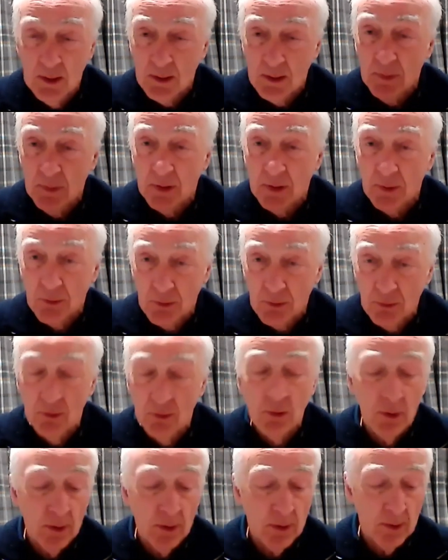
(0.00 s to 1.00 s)
is much
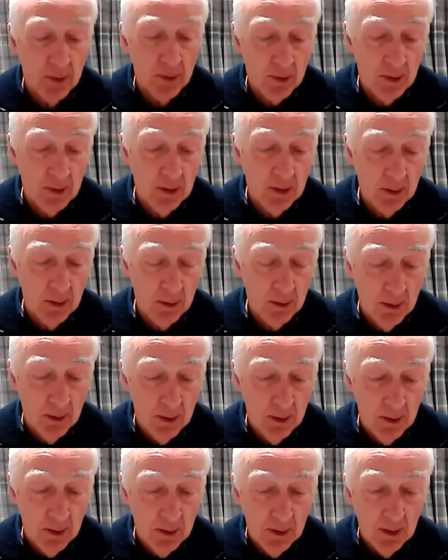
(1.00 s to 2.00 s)
stronger than Satan
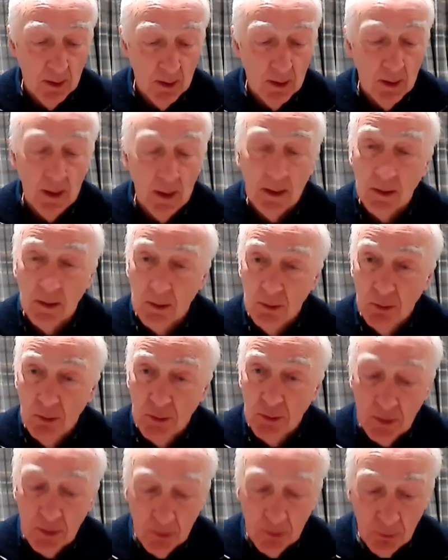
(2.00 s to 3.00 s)
and
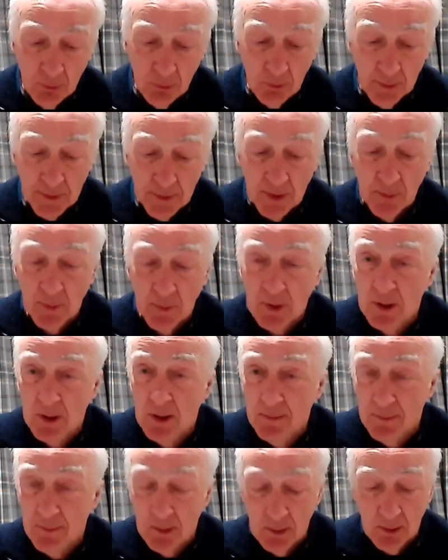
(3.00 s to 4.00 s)
not at all
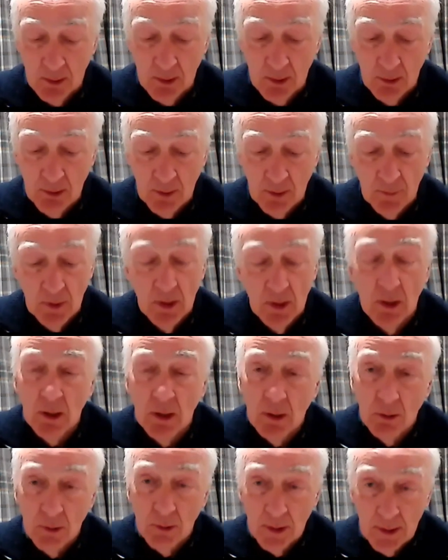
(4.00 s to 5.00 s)
subservient to him
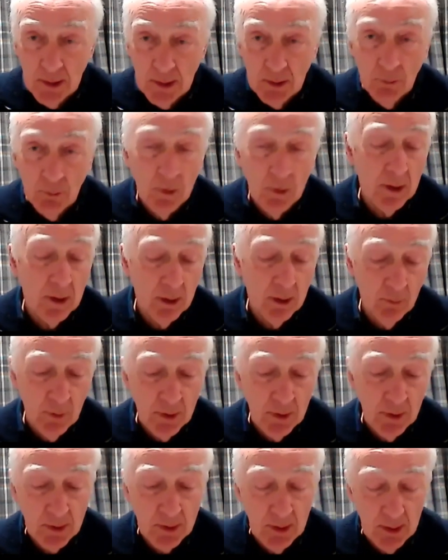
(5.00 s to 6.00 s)
or indeed working
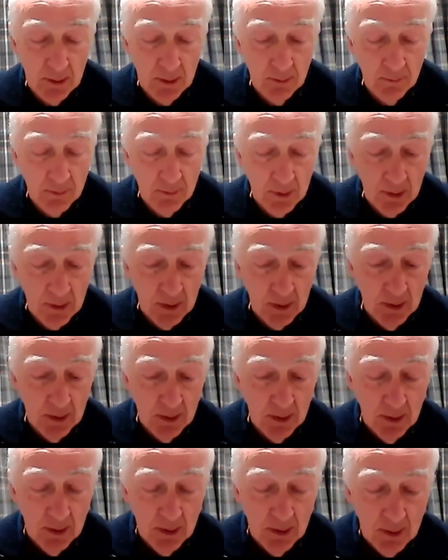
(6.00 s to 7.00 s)
with Satan.
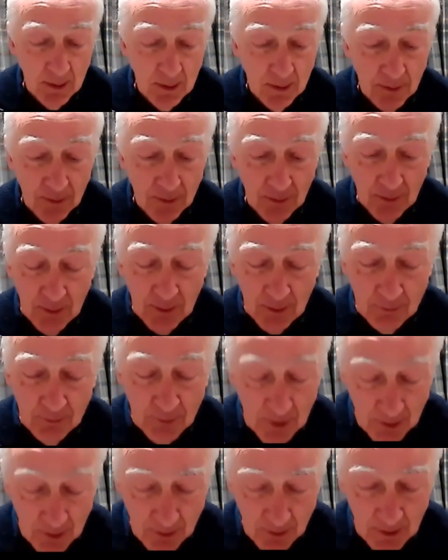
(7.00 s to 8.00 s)

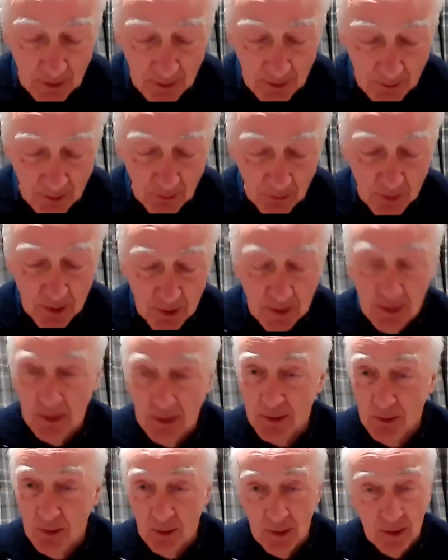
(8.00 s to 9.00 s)
The, the Jewish
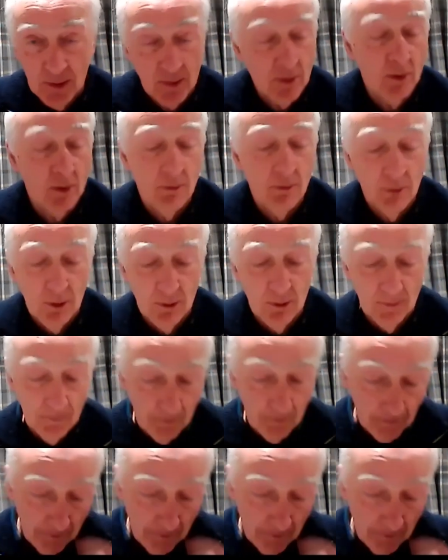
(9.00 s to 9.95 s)
leaders got it so wrong.